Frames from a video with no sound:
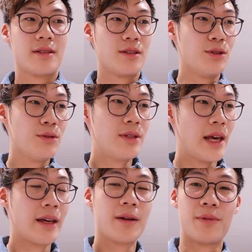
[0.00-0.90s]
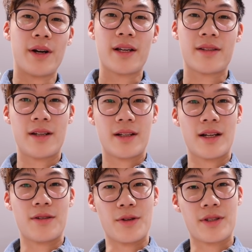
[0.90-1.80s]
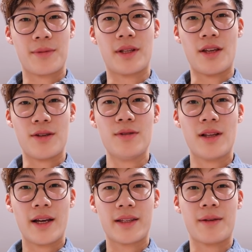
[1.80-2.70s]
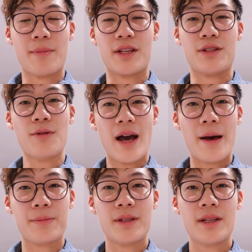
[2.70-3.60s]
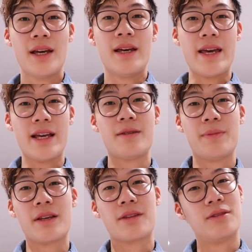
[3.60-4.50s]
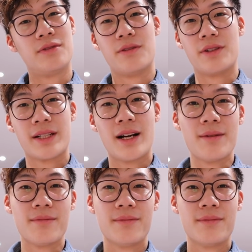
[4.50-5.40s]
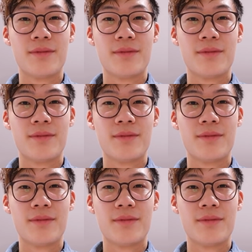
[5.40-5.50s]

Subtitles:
You taking a break, sitting down, doing something that you like, that makes you happy, is being thoughtful of your time.